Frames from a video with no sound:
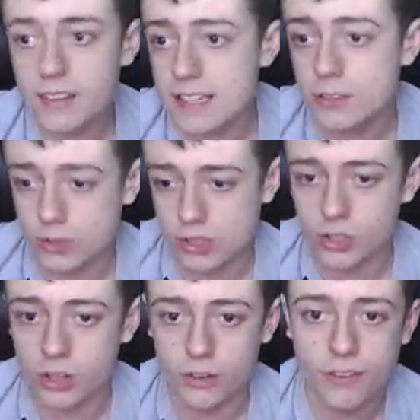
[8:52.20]
this has also
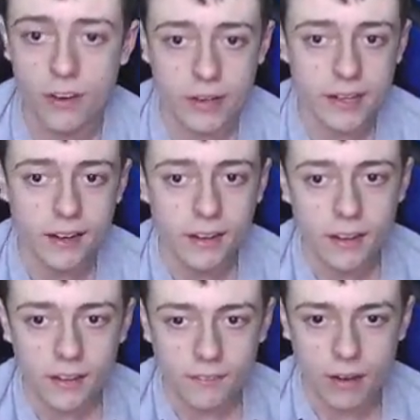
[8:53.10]
got a very,
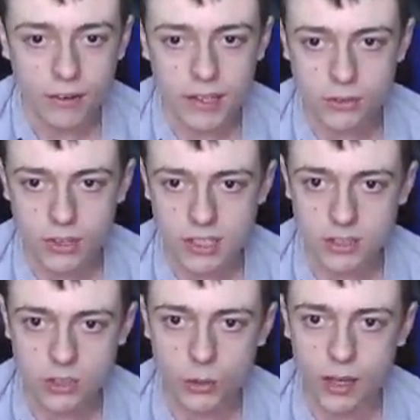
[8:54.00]
very interesting
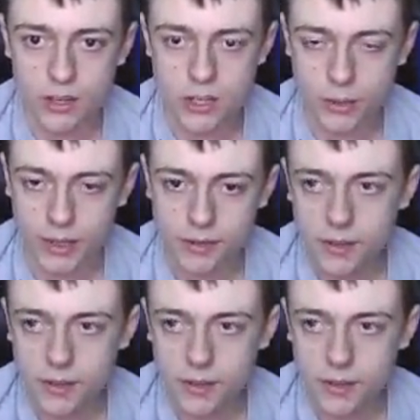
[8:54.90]
storyline to it.